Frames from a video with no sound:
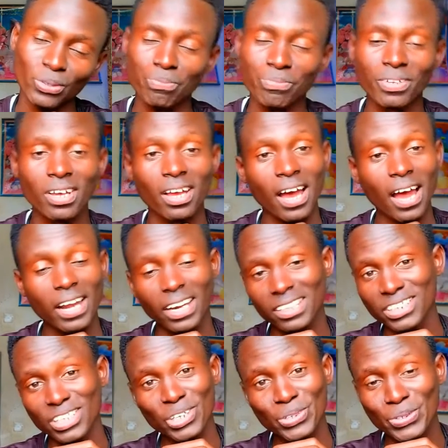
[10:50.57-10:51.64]
So, and
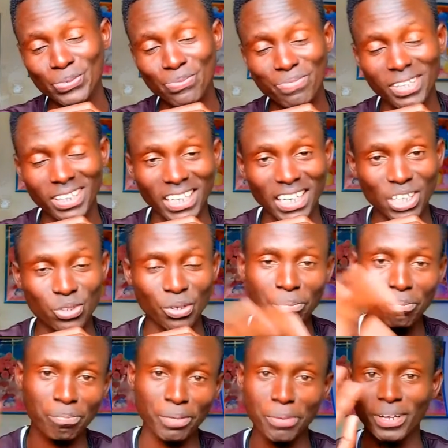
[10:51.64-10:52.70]
I'll see you in the next
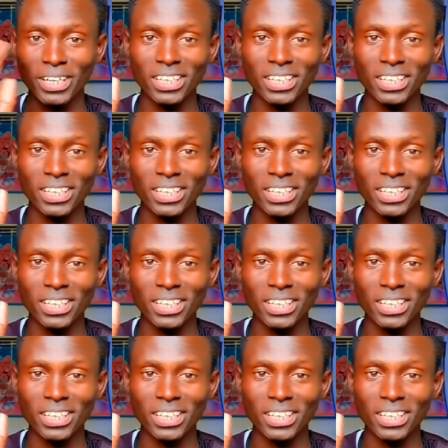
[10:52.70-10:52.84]
one. Bye